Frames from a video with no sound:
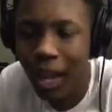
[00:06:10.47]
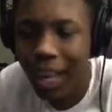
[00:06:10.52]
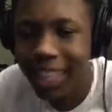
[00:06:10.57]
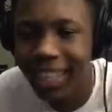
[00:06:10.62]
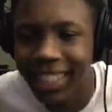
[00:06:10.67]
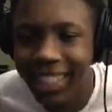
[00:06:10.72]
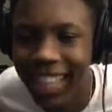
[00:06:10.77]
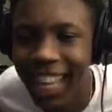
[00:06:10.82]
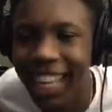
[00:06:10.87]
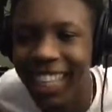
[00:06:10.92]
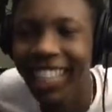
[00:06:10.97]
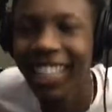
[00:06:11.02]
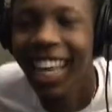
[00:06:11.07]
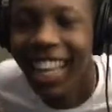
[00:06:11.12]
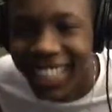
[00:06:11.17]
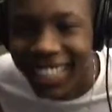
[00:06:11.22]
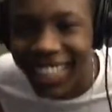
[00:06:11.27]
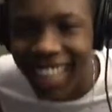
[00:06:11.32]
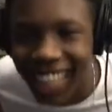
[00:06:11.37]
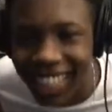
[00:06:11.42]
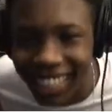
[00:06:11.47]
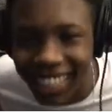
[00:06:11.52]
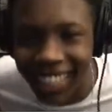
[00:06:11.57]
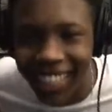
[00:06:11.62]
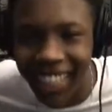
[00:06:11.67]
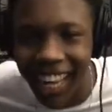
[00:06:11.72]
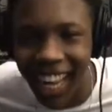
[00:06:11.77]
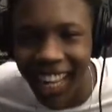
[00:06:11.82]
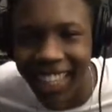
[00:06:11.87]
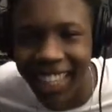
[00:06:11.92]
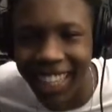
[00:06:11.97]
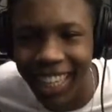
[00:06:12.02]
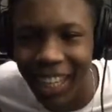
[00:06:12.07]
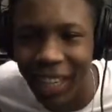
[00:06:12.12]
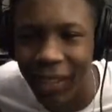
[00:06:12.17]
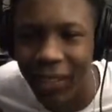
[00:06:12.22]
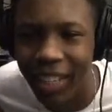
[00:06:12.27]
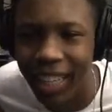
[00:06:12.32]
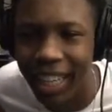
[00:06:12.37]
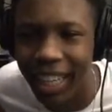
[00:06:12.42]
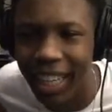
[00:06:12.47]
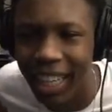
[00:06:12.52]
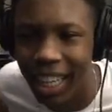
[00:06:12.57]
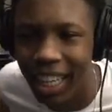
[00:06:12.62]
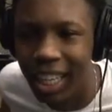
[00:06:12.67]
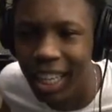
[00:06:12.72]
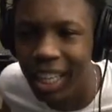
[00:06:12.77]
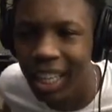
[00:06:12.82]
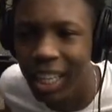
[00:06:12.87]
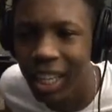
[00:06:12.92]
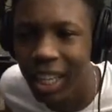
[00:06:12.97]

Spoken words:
Wait, say, get that shit out of here, nigga.